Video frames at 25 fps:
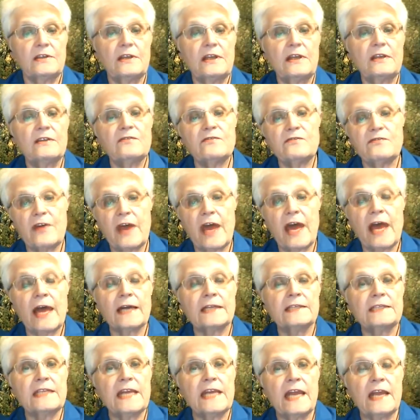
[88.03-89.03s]
in
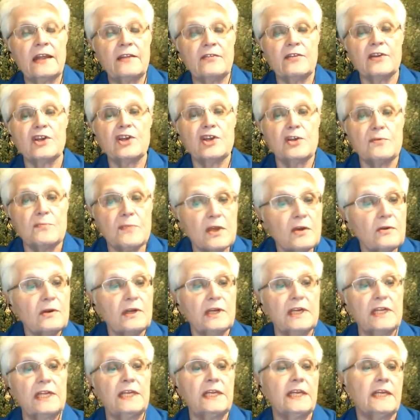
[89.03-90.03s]
fact, and the
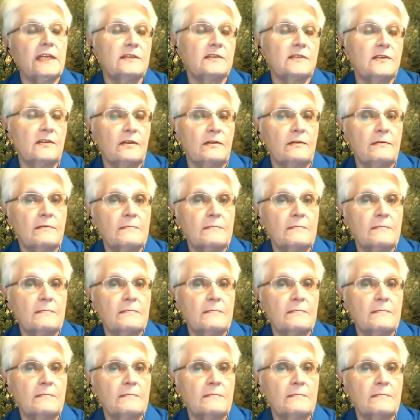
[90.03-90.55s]
community needs it.